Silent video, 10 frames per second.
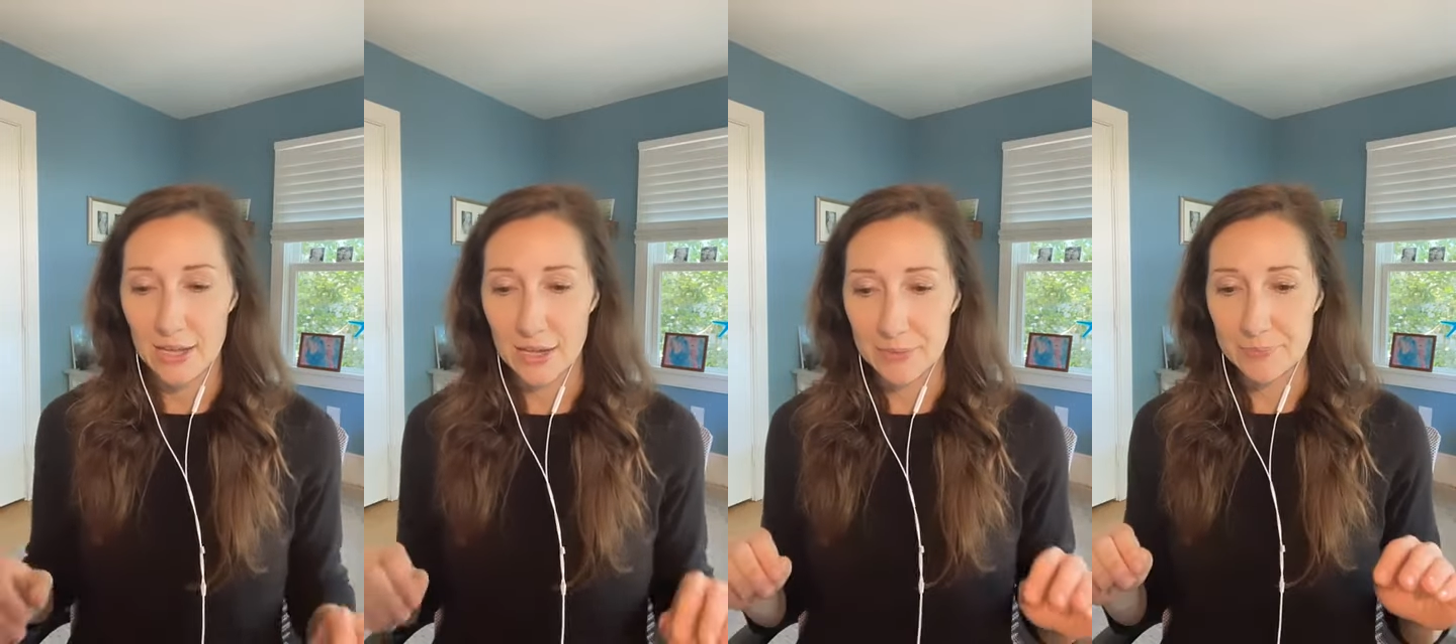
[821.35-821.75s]

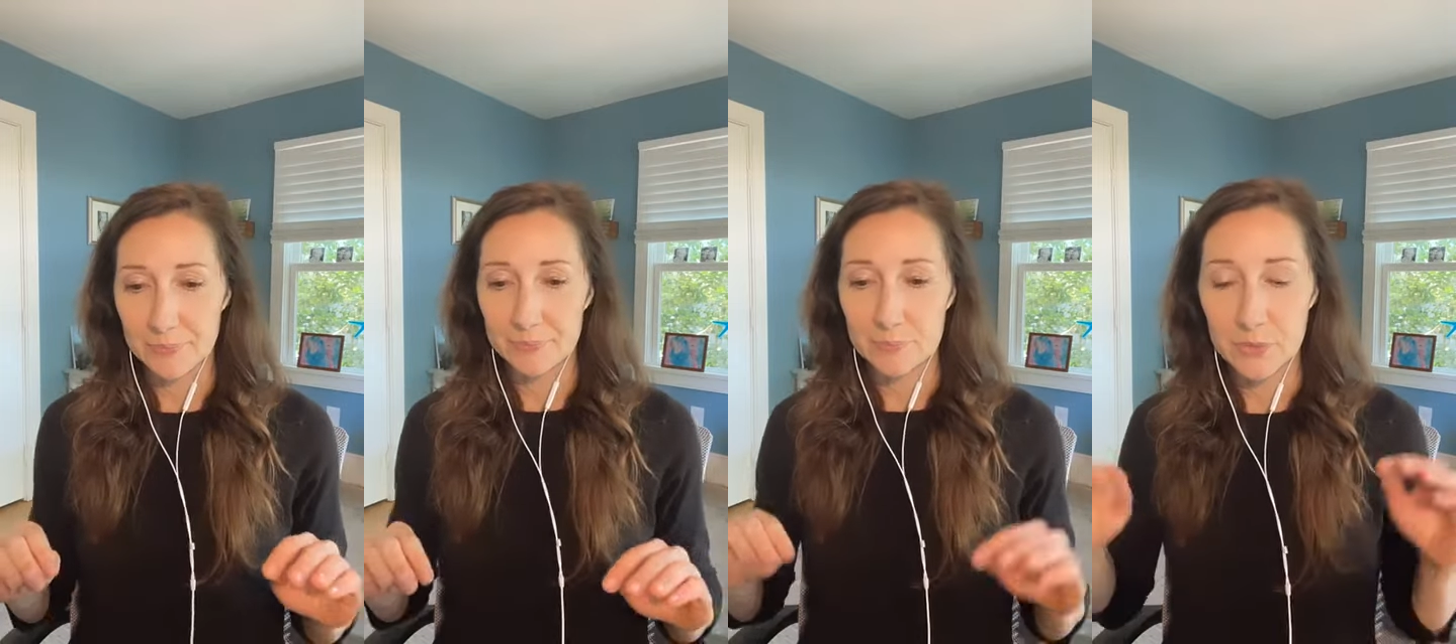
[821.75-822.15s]

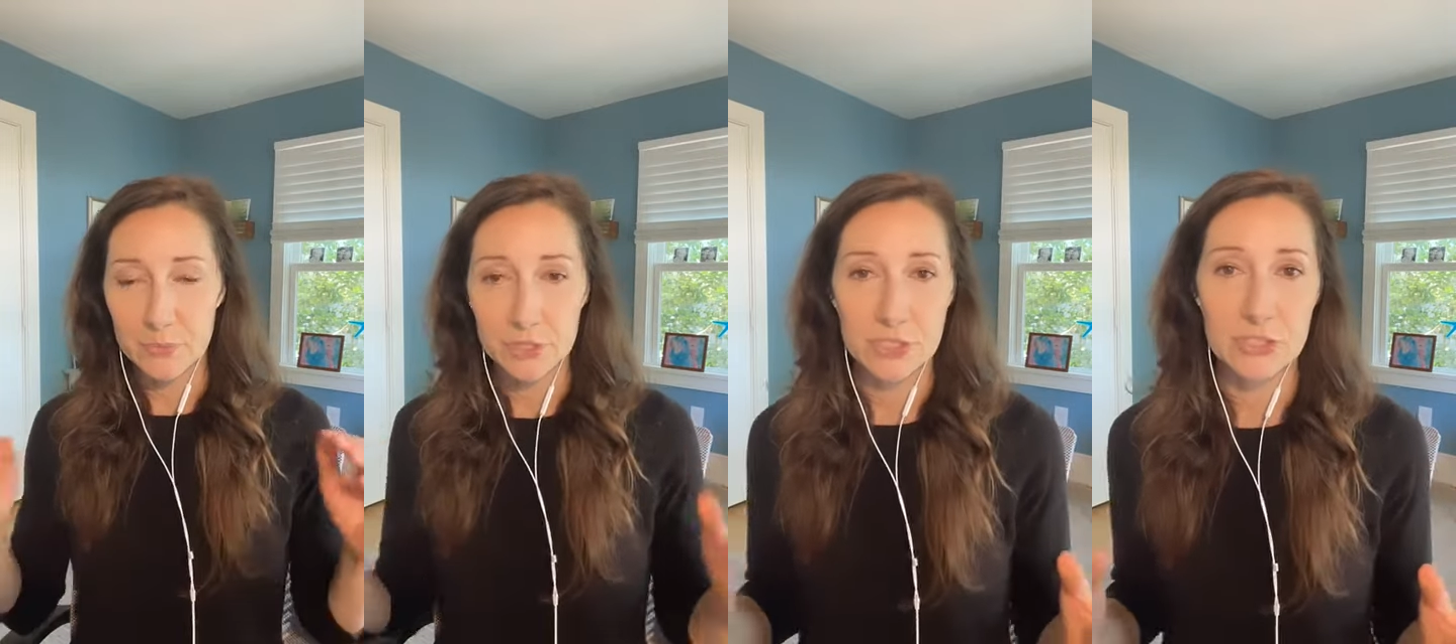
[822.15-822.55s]

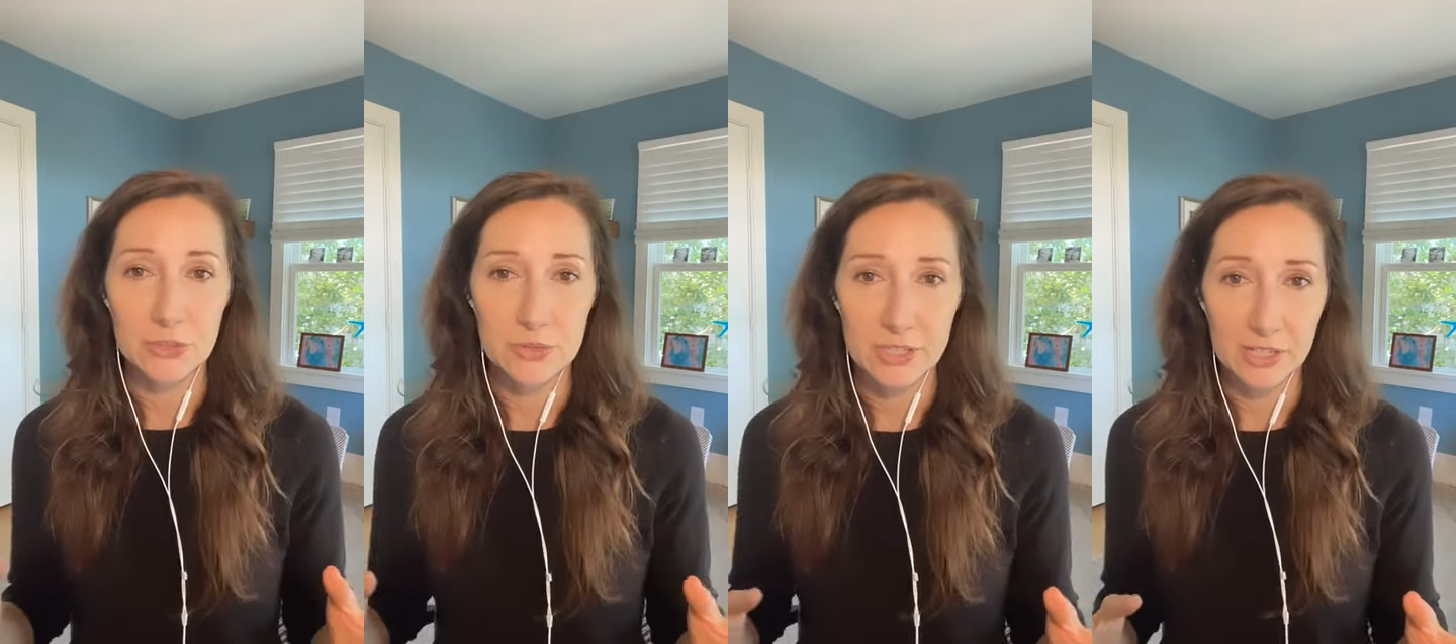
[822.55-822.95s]
when we're just
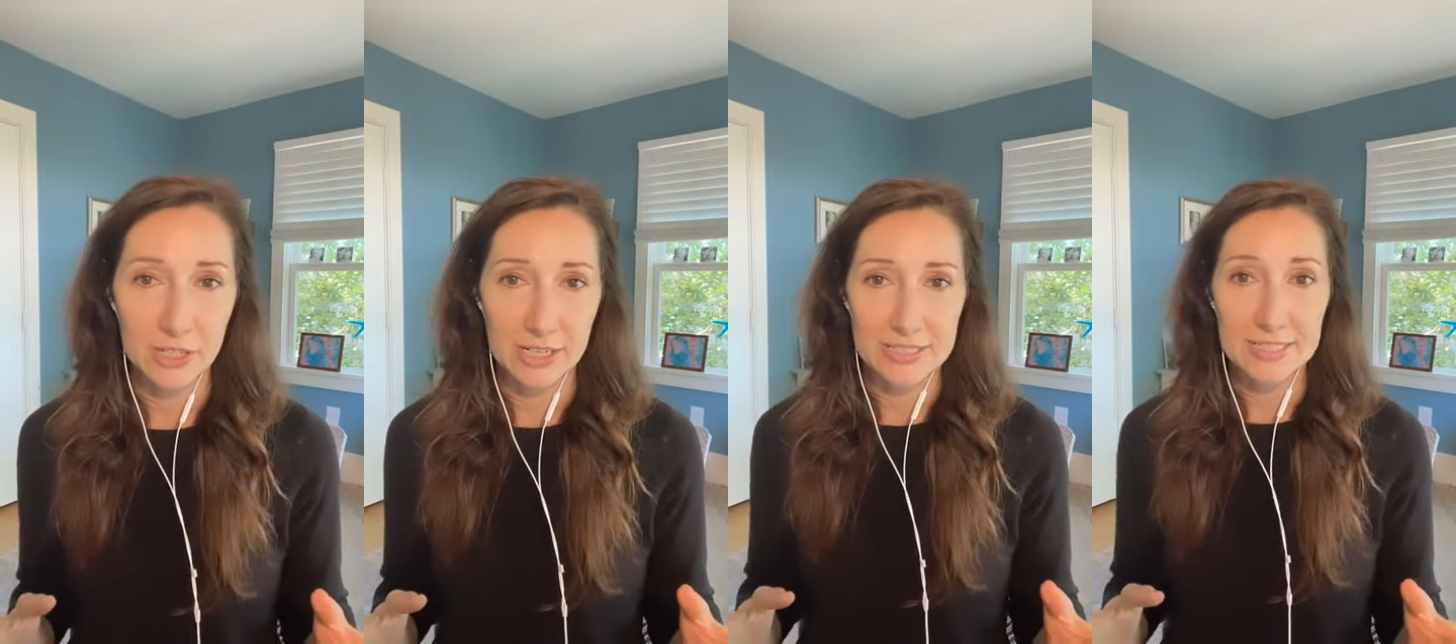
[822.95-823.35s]
using our
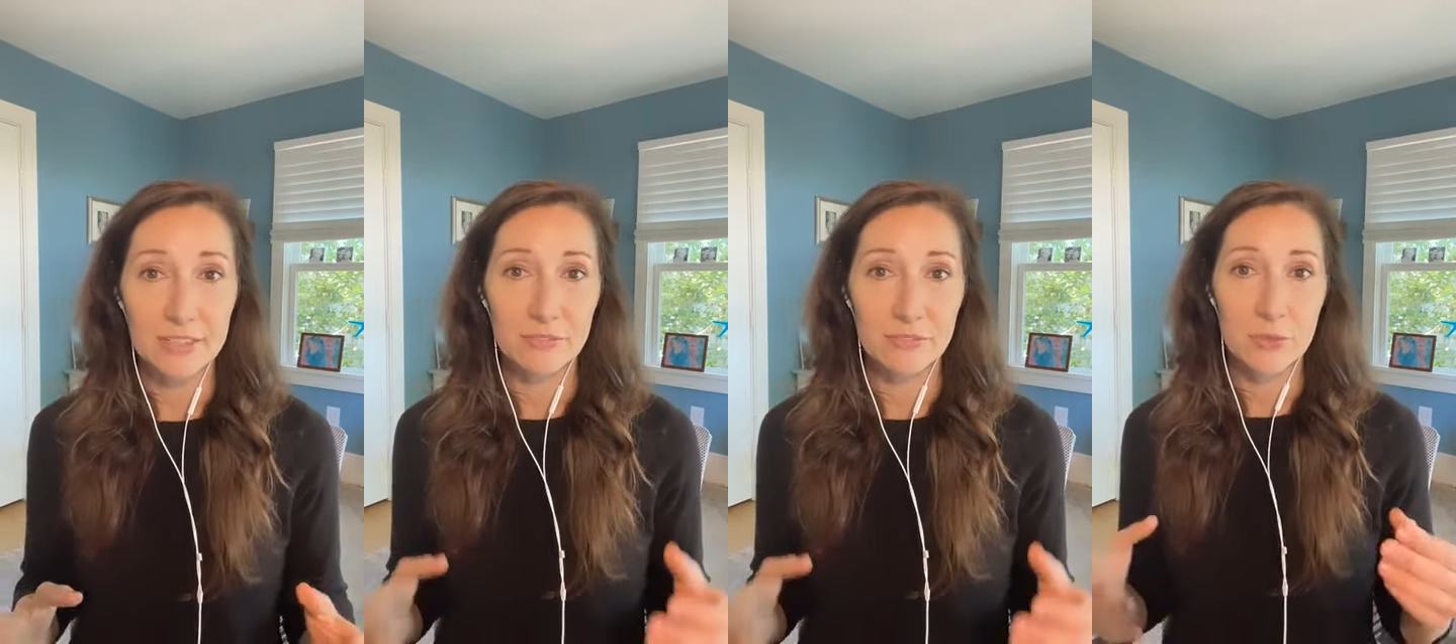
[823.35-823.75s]

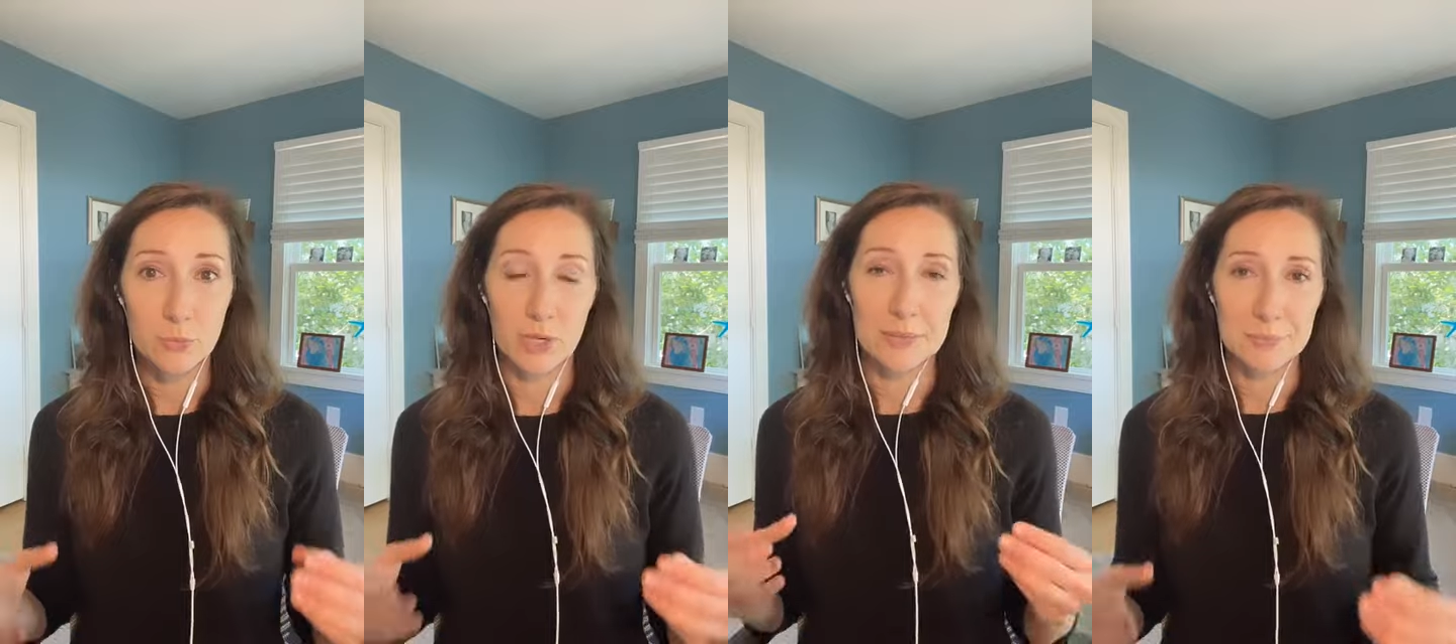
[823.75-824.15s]
content for
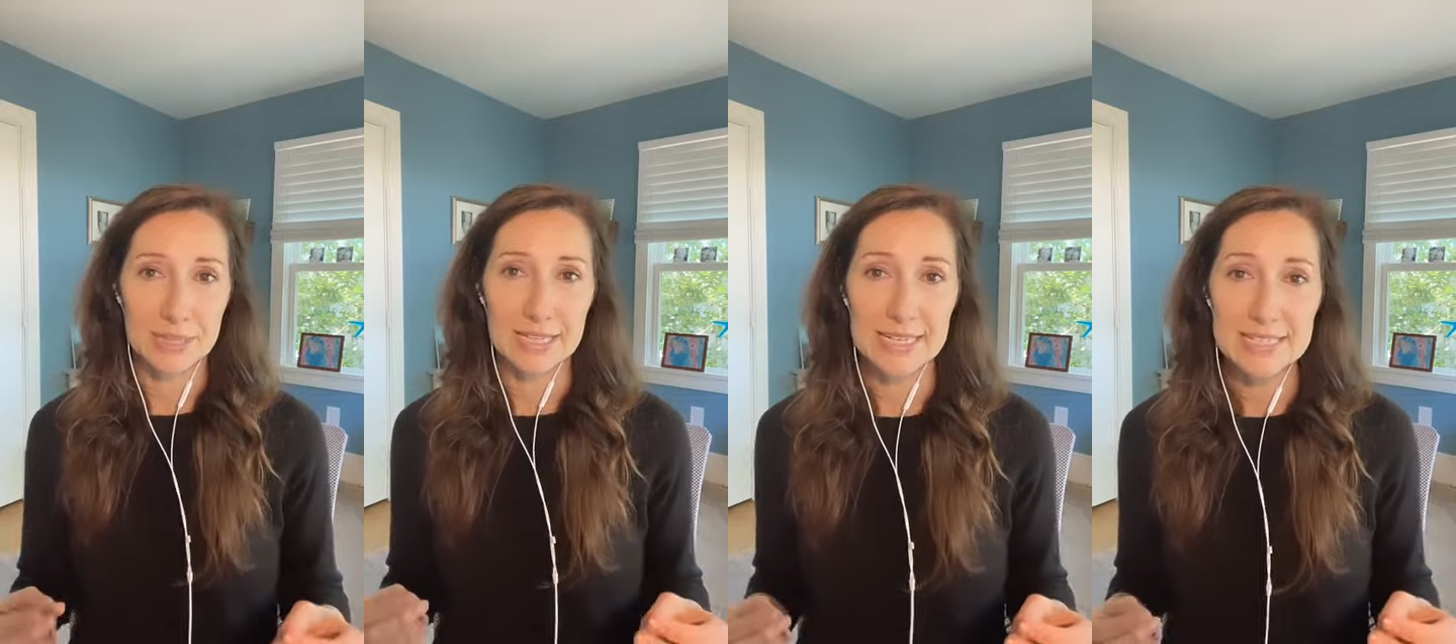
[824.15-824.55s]
one
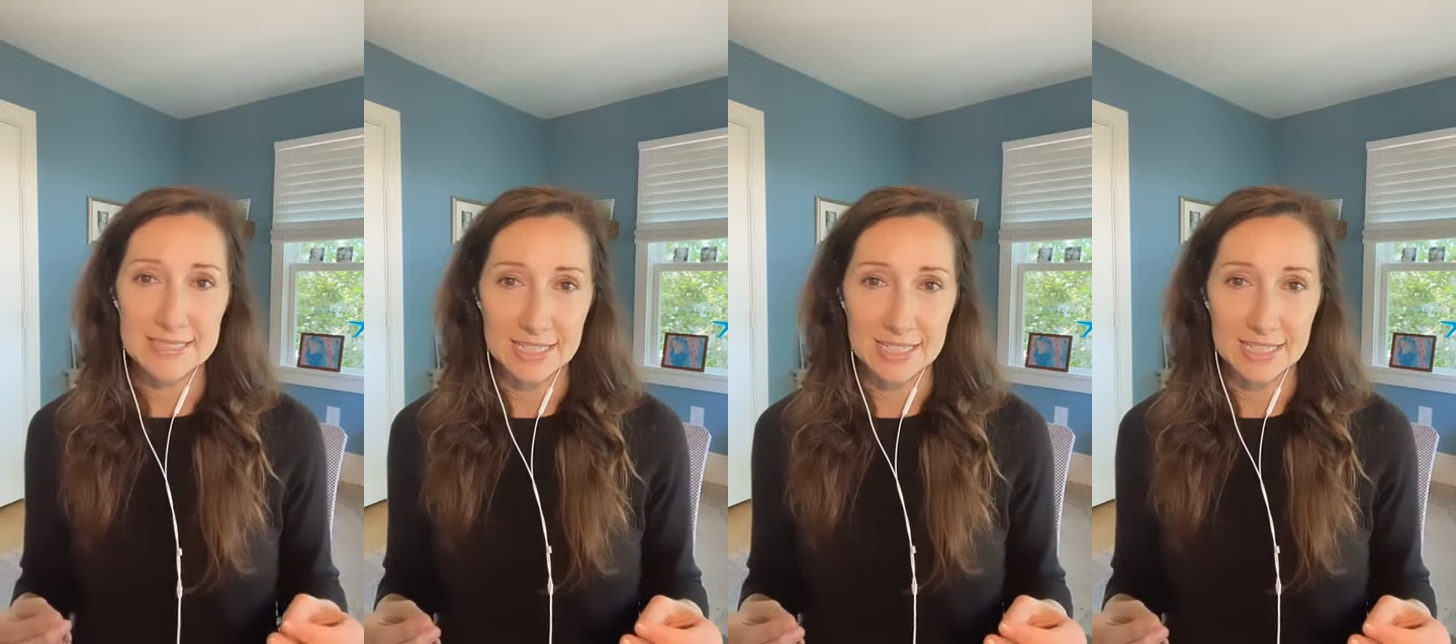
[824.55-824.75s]
place,